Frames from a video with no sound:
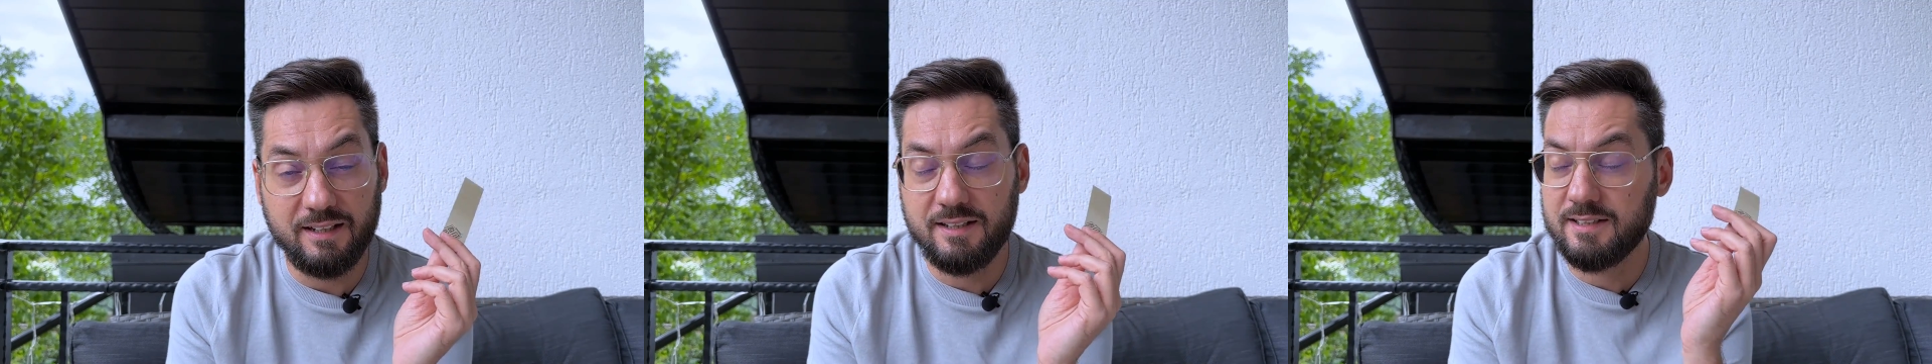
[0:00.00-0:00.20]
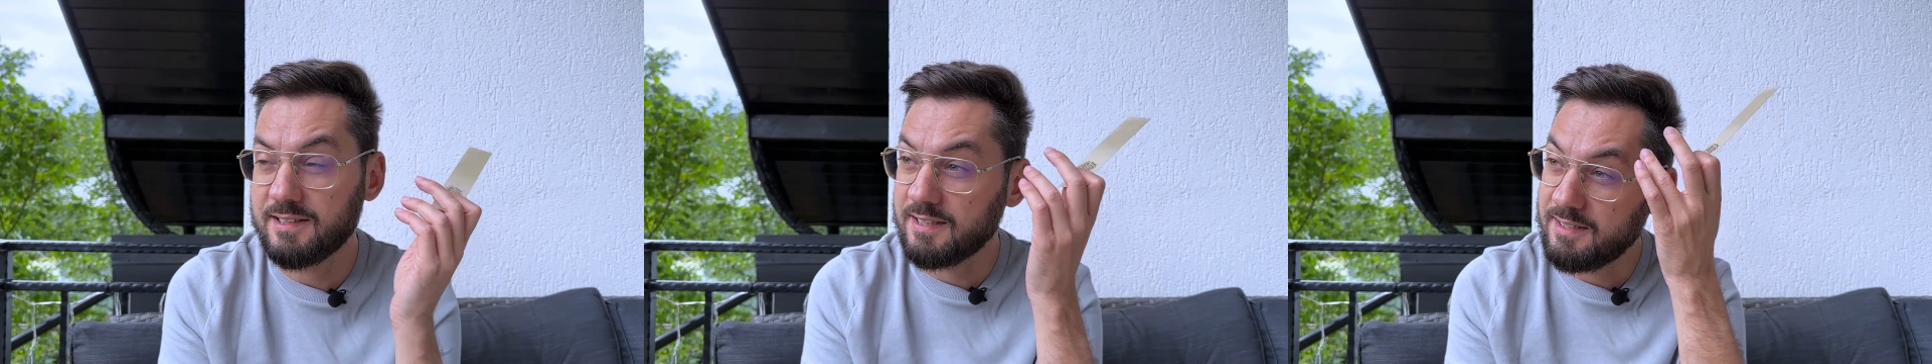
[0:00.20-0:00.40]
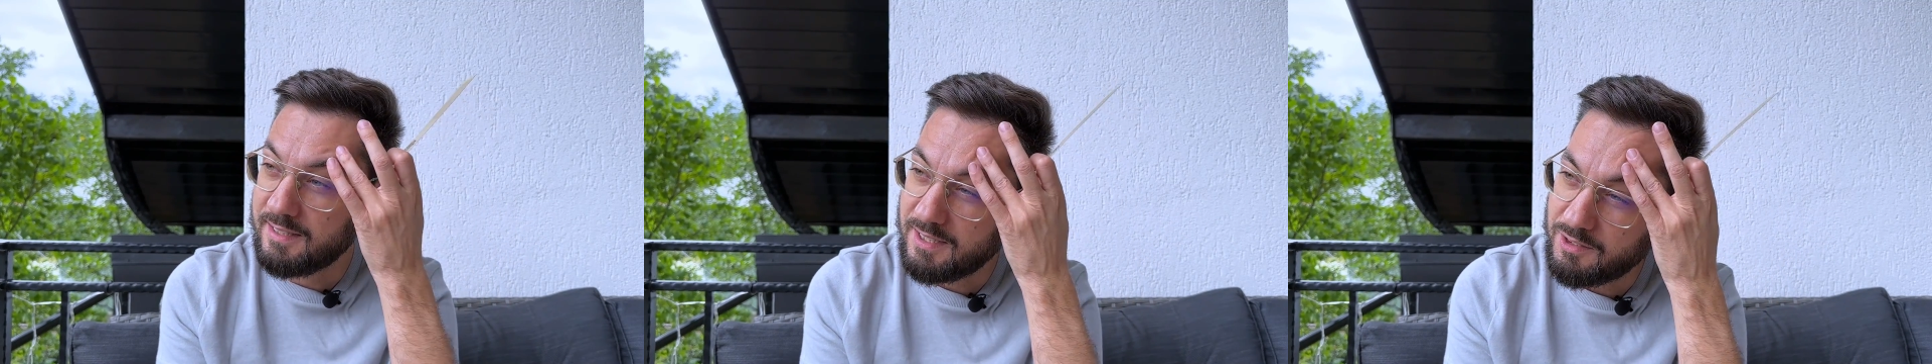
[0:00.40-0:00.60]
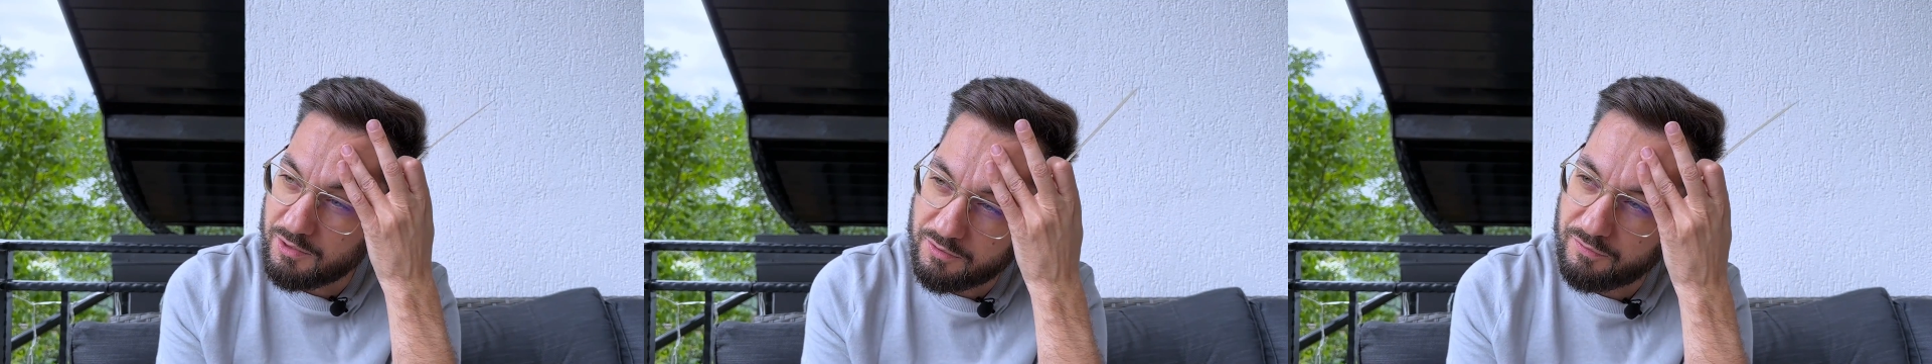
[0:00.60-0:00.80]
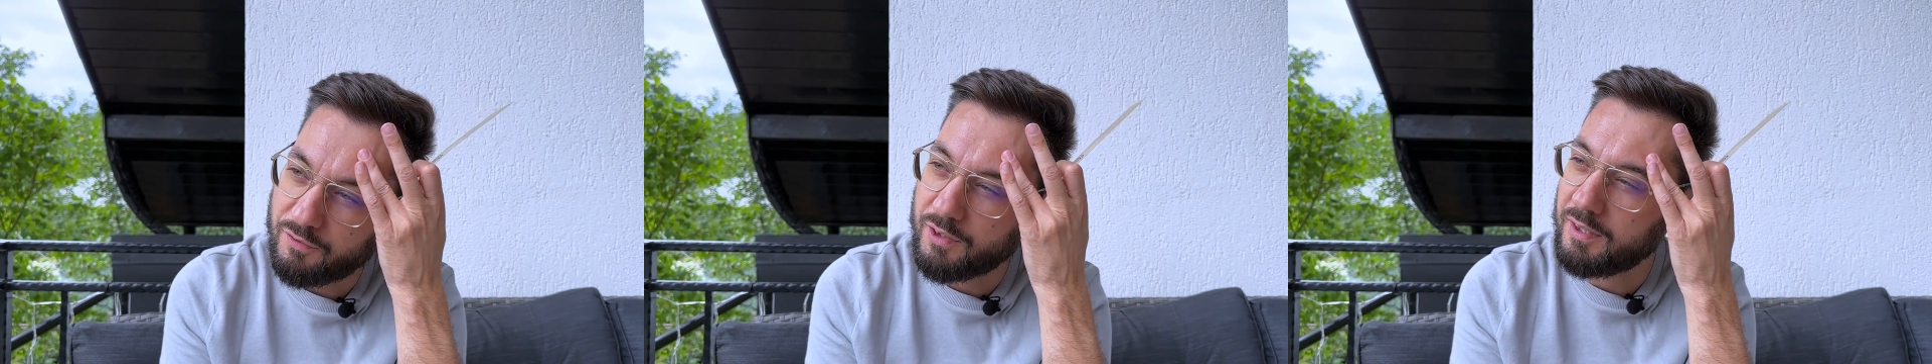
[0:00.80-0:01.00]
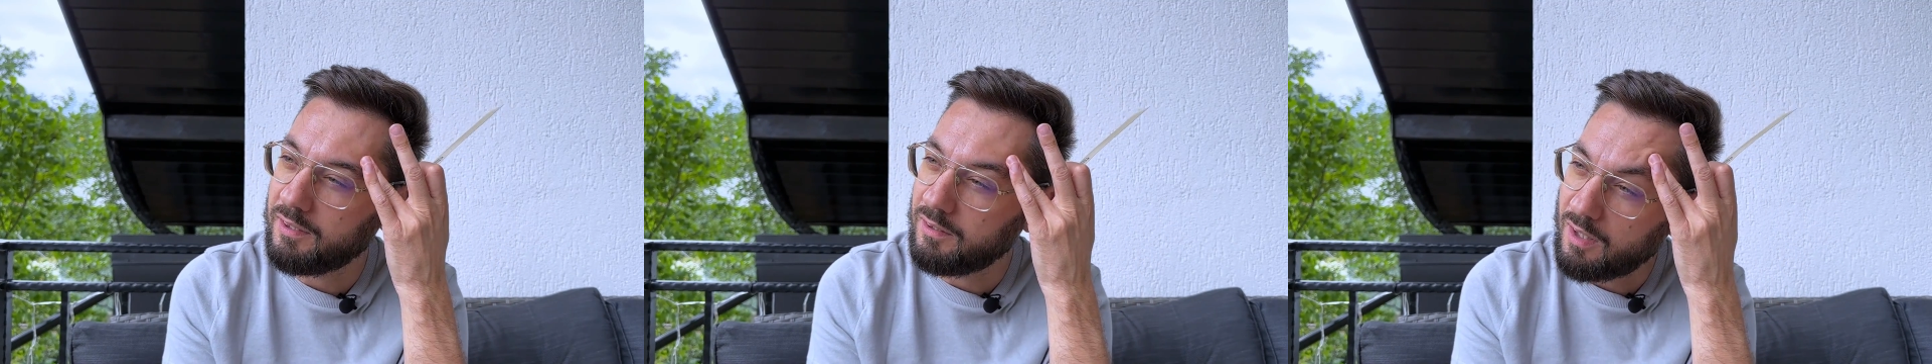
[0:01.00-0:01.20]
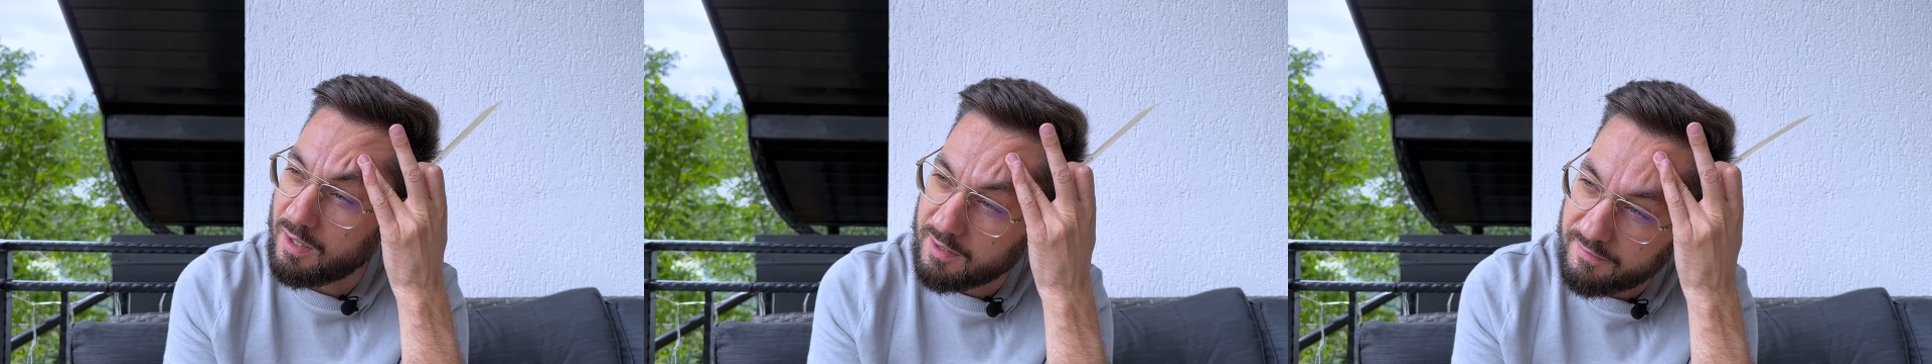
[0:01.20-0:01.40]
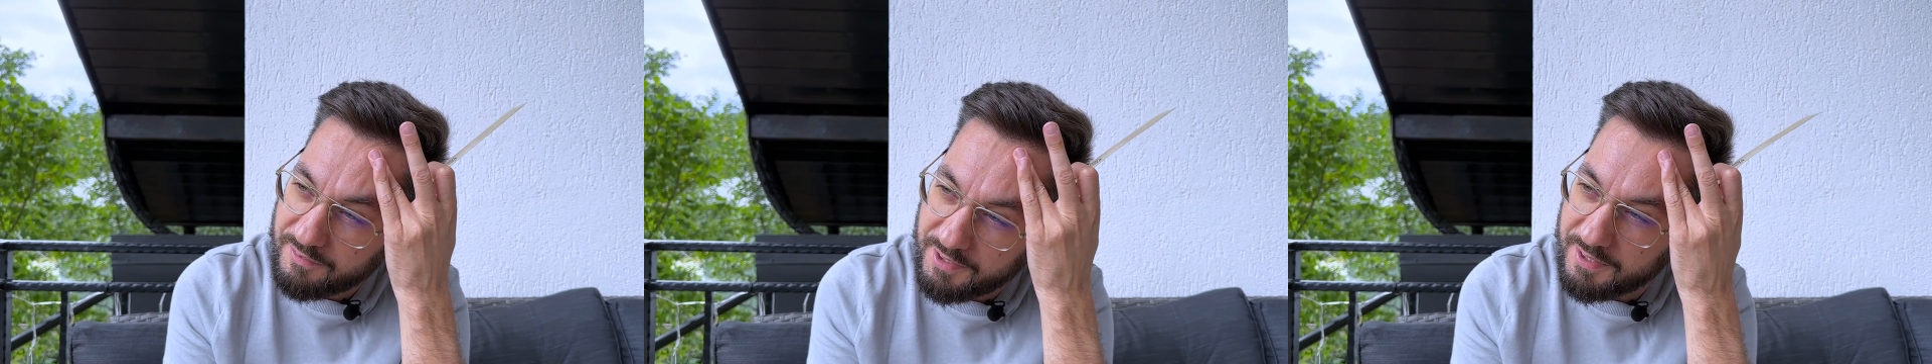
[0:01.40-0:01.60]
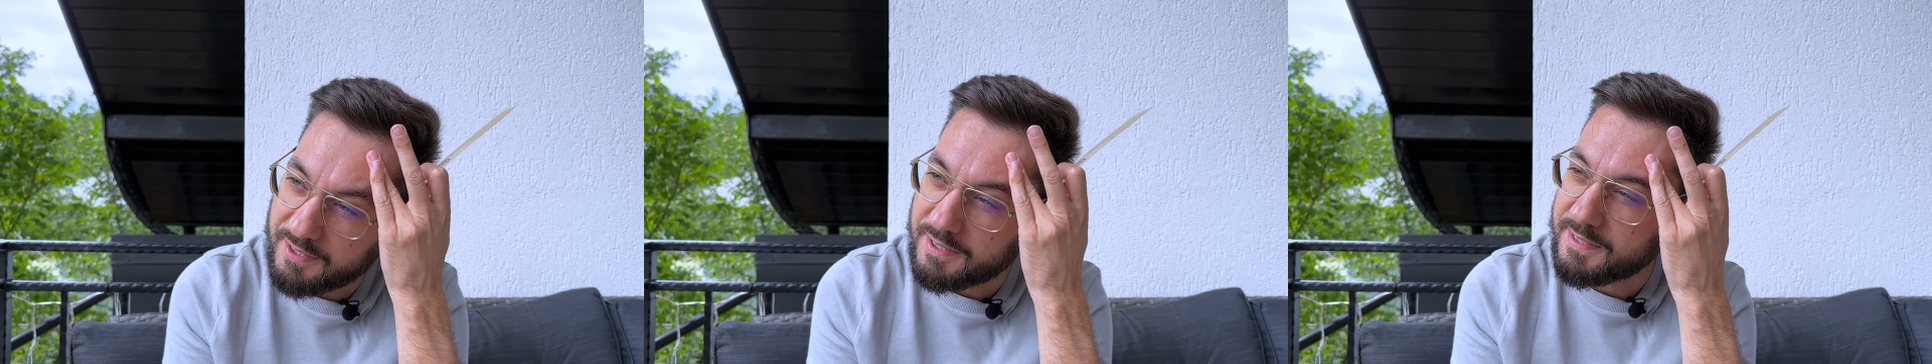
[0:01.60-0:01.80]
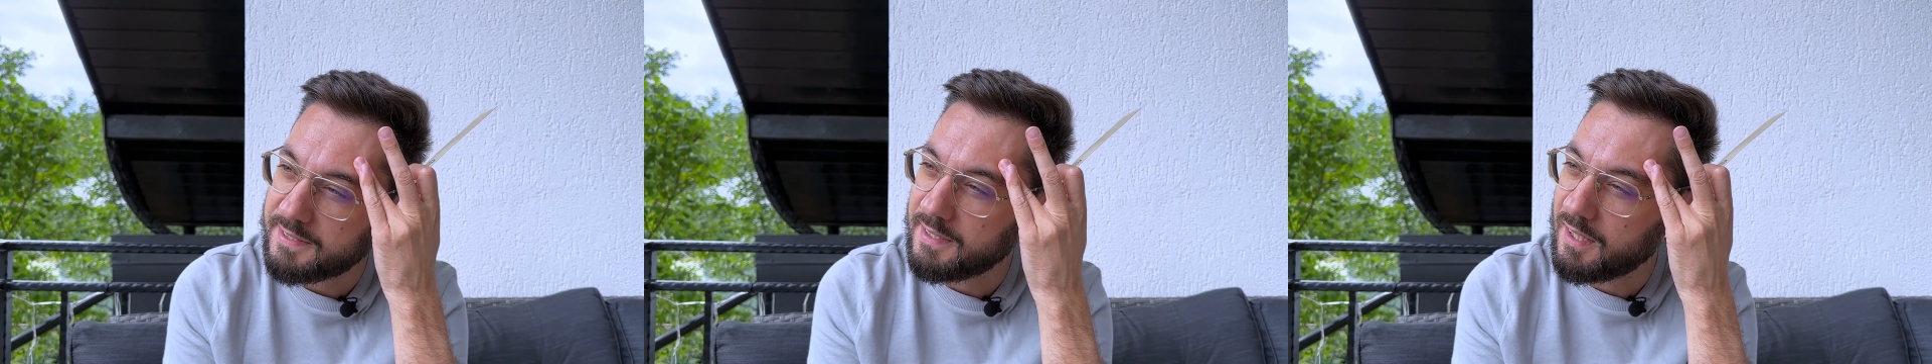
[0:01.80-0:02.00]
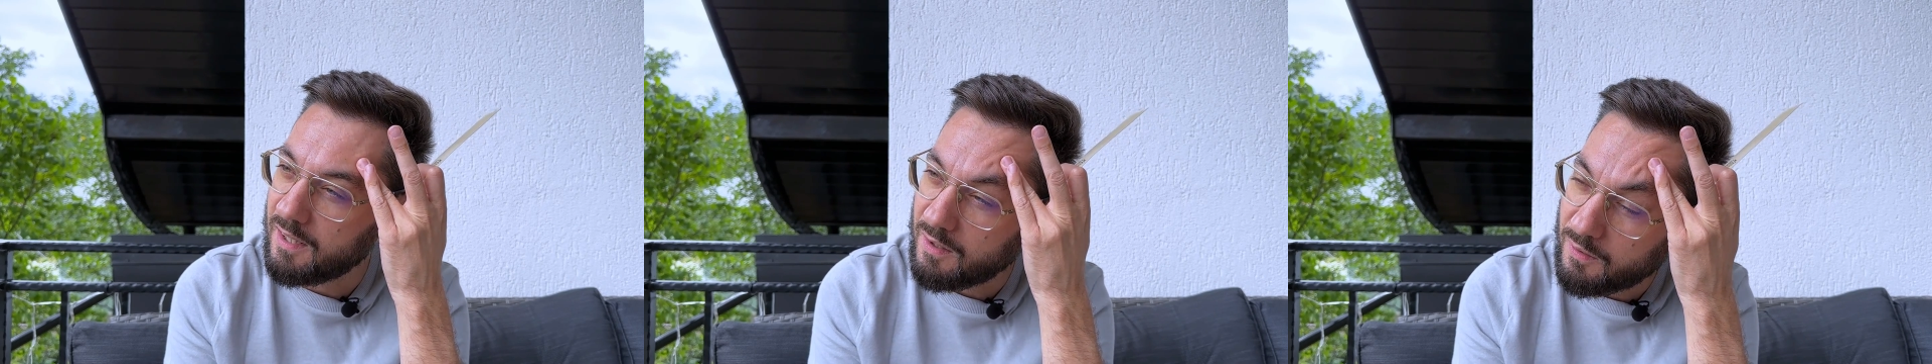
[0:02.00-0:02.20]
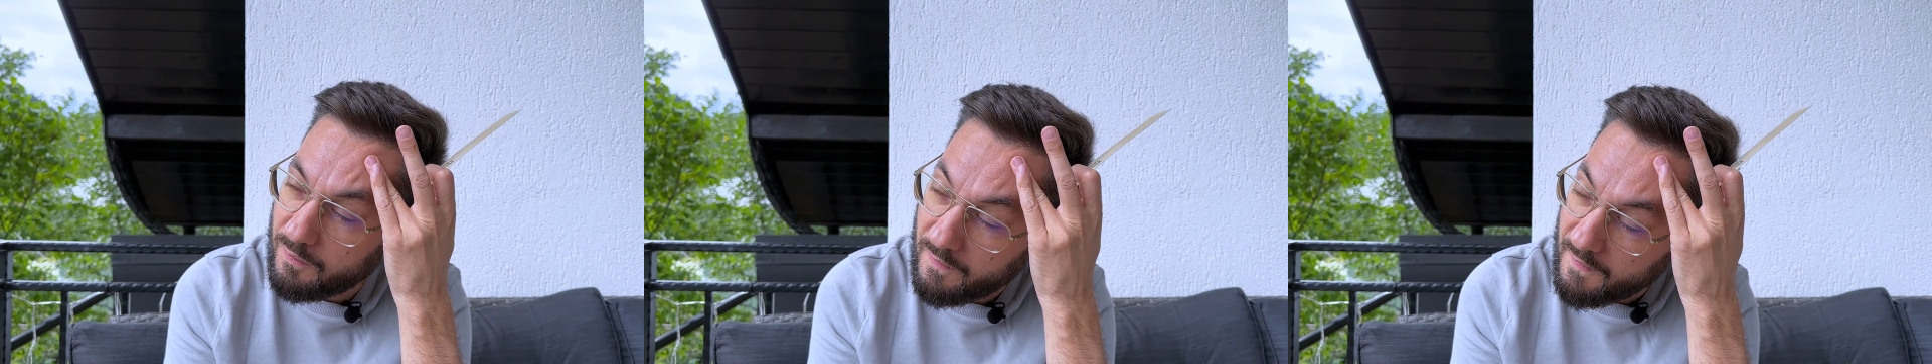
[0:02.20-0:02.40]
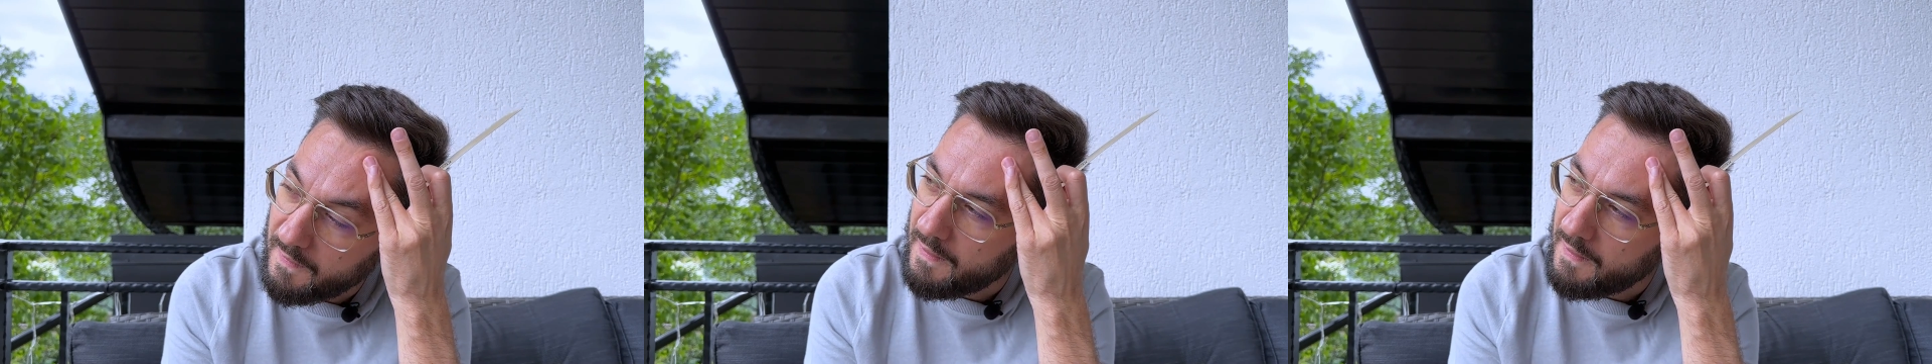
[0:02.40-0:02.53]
discontinued for a lot of years now.